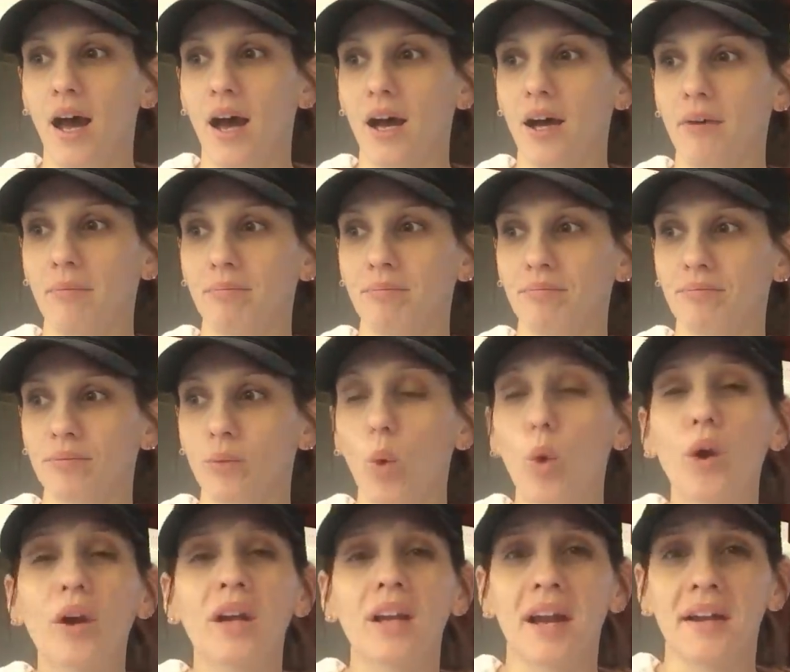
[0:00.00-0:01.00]
um,
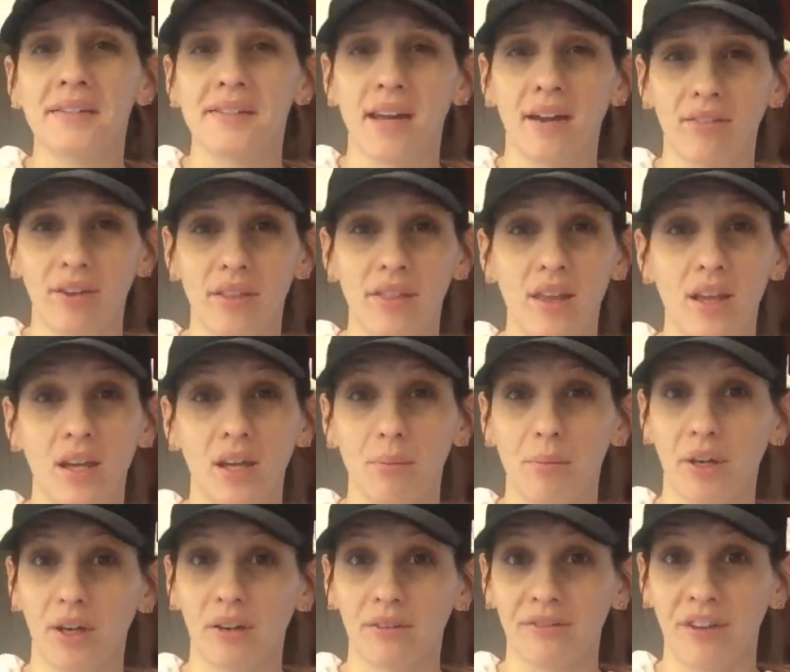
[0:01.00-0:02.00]
organize everything in a
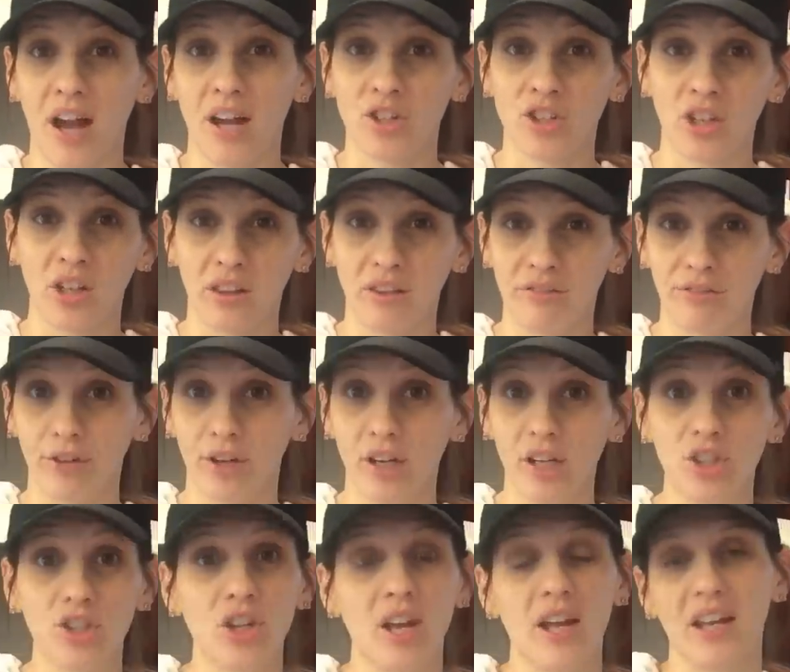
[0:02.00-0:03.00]
better fashion in the
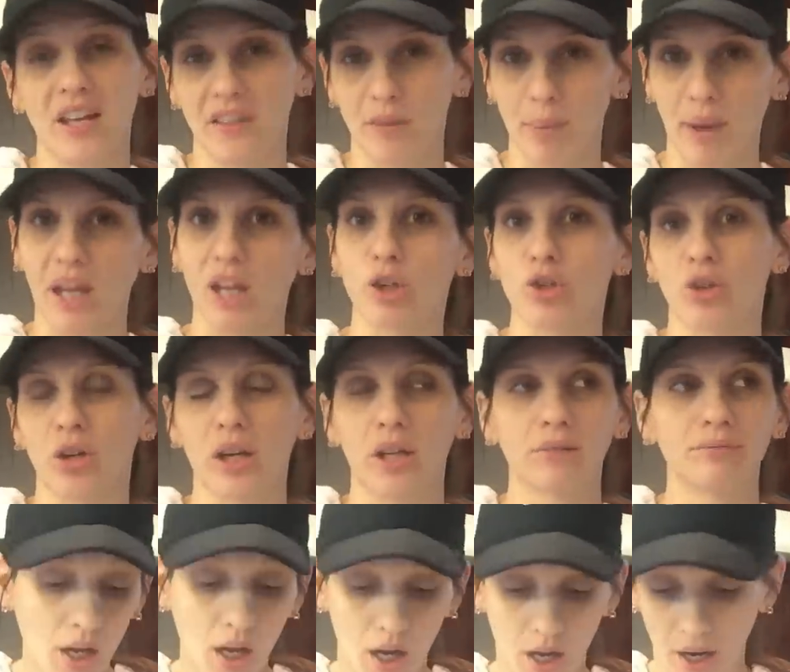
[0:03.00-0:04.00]
fridge and in the pantry.
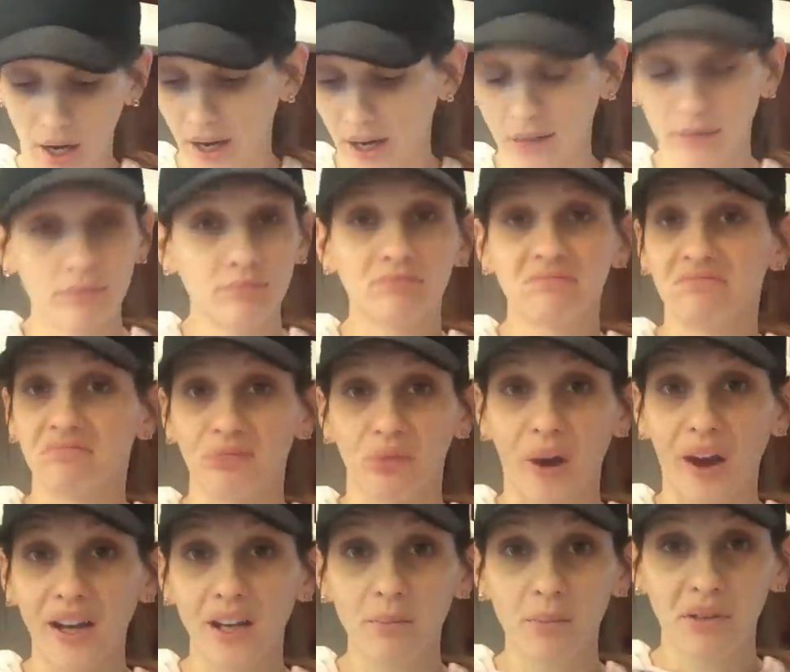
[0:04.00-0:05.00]
All right,
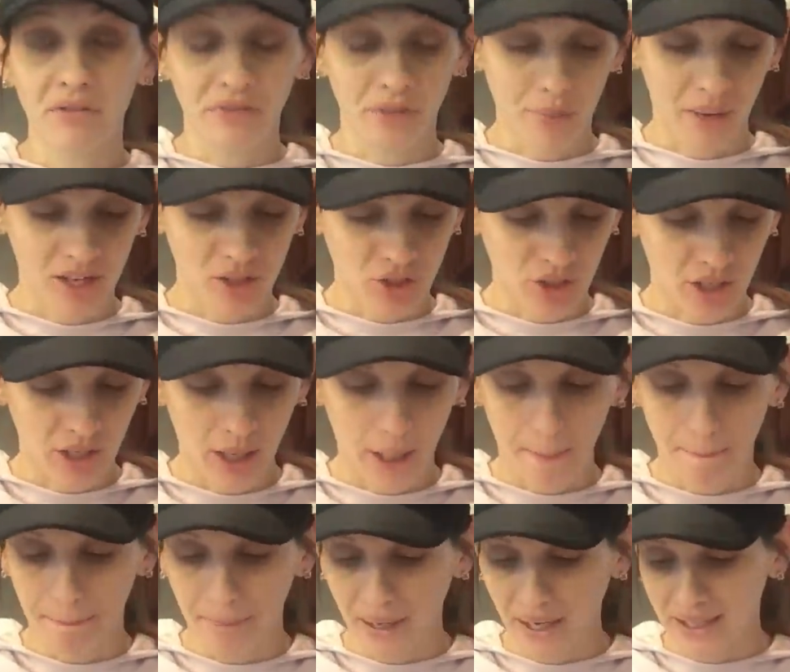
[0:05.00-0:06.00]
random
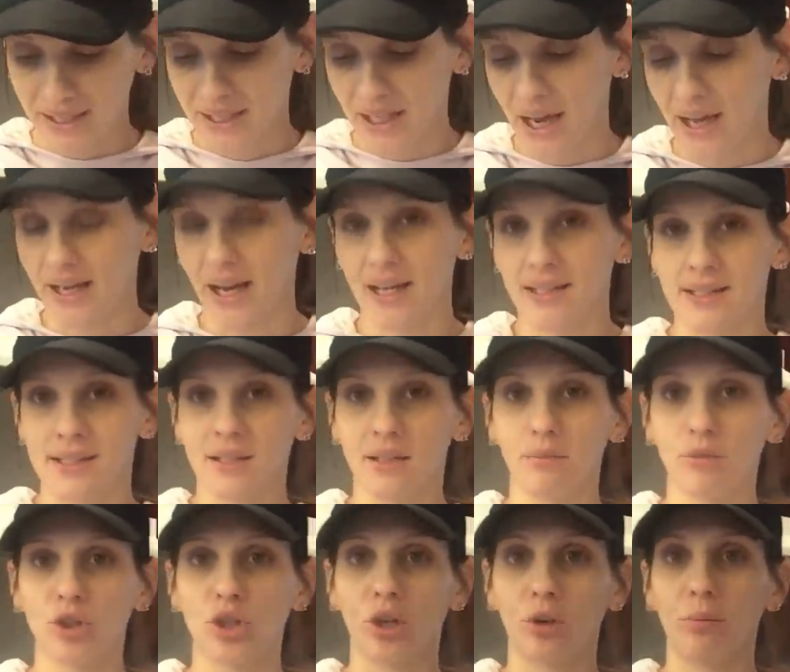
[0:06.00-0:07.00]
information, but I got
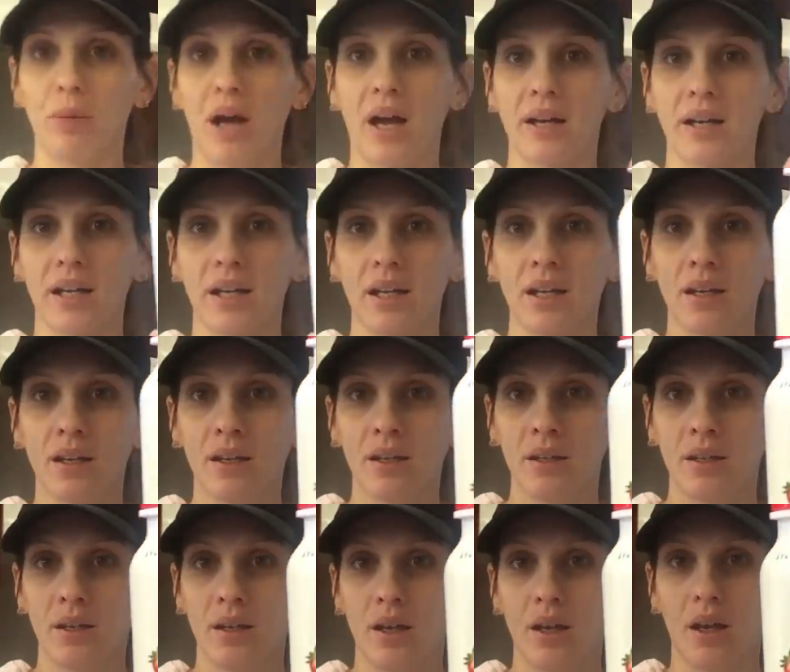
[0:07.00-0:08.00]
some Chobani
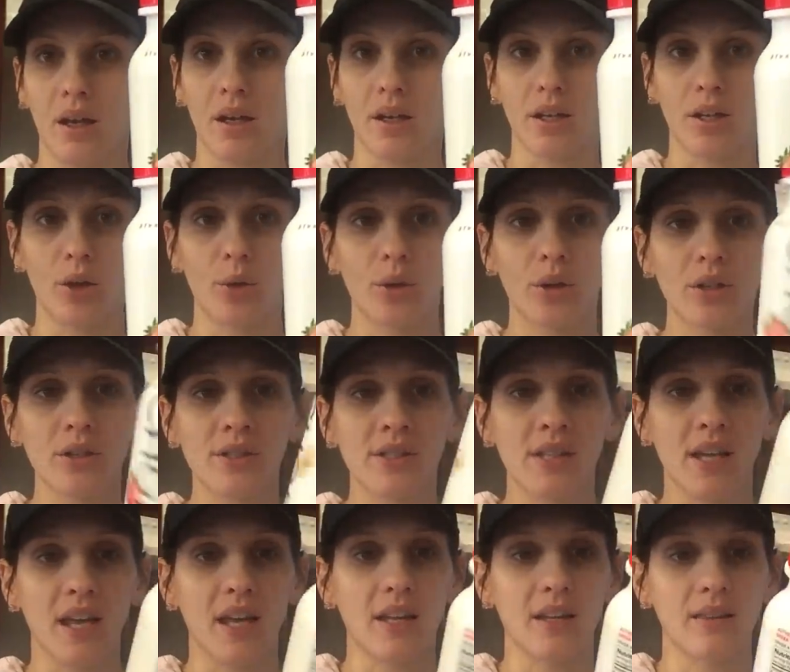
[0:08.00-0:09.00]
uh,
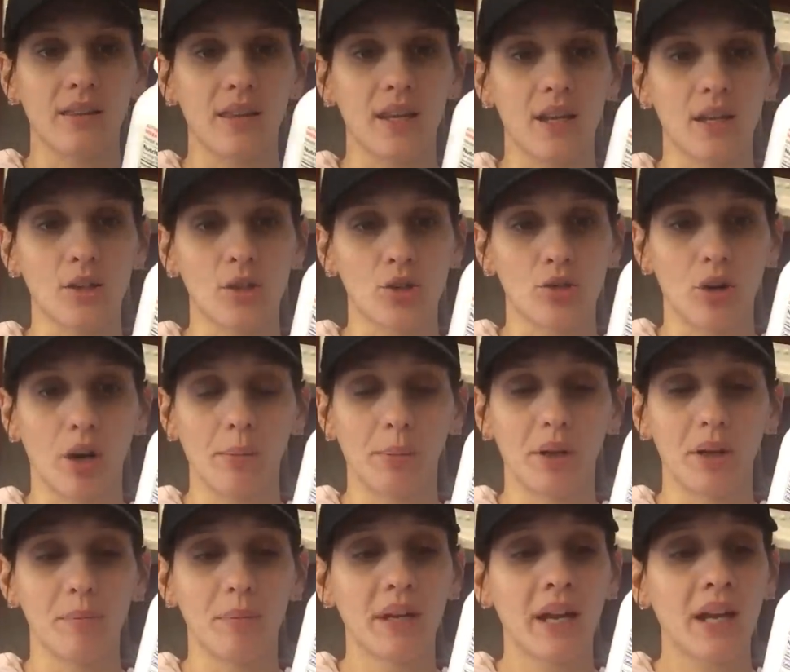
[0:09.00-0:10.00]
yogurts in the
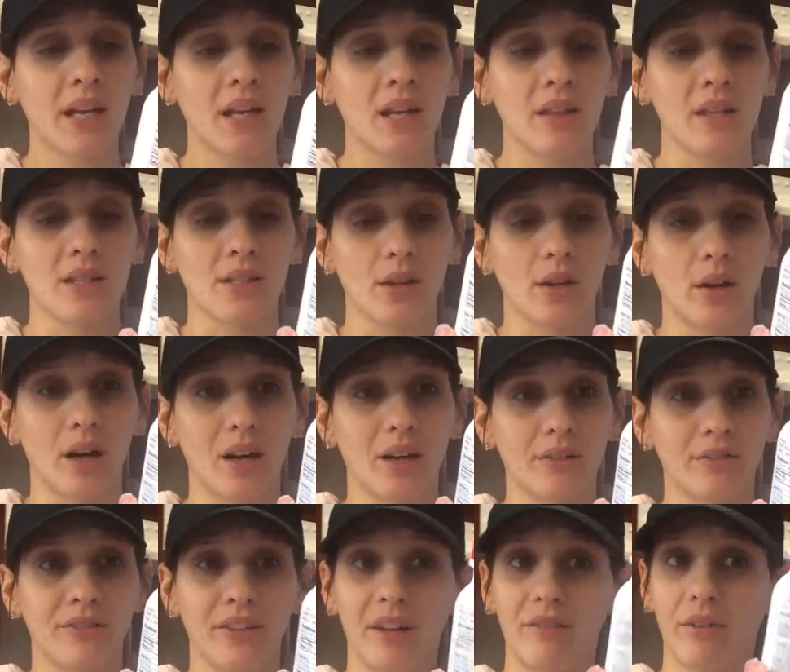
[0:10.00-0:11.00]
strawberry banana. These are
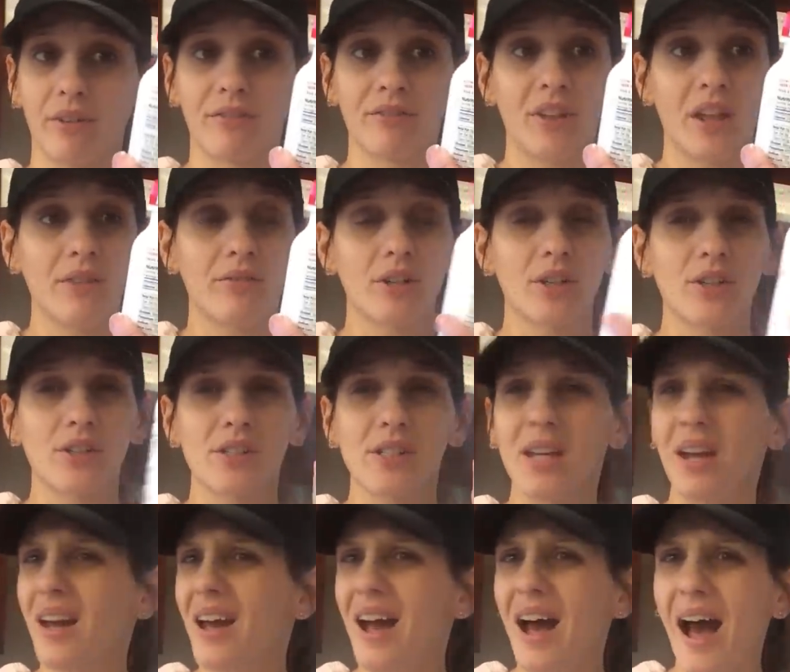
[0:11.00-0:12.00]
our favorite
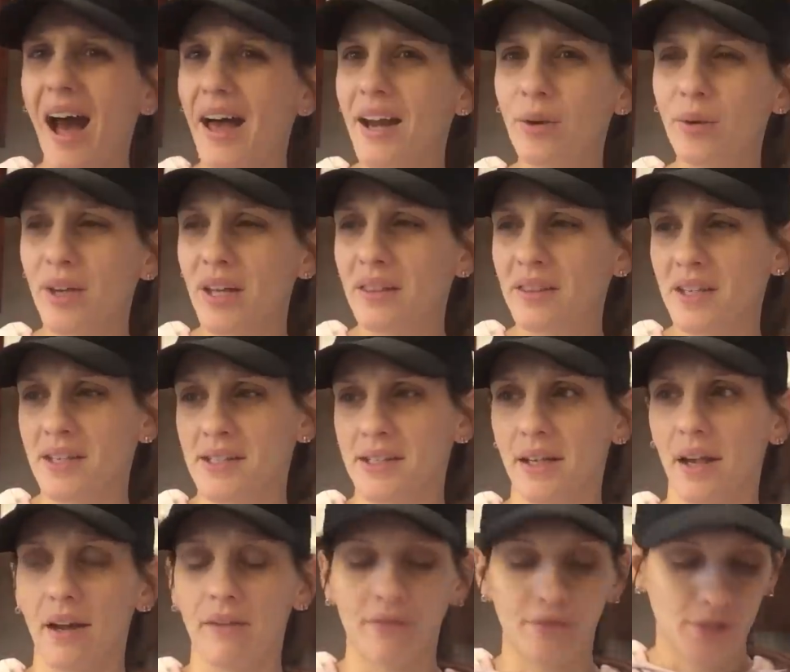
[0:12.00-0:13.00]
flavors. I don't get these
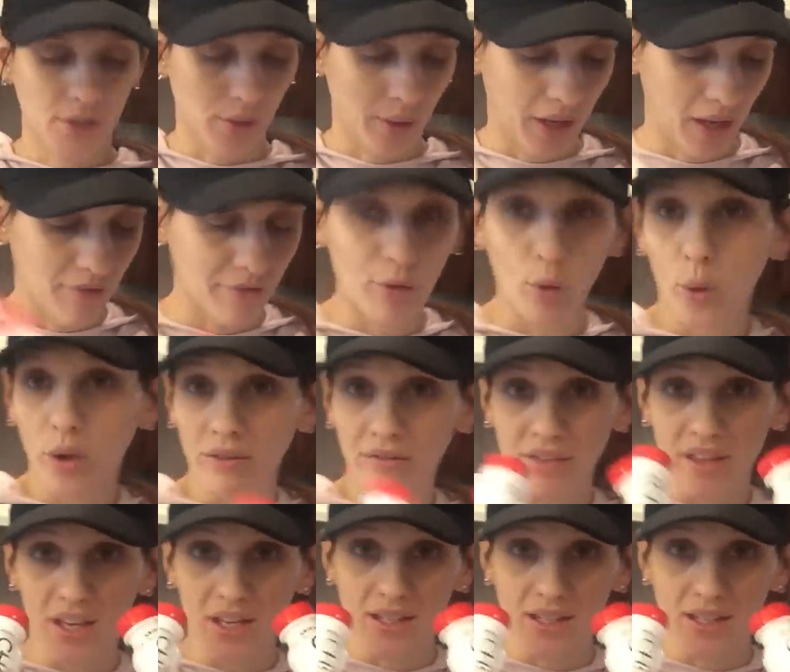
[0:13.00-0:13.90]
enough, so I got four of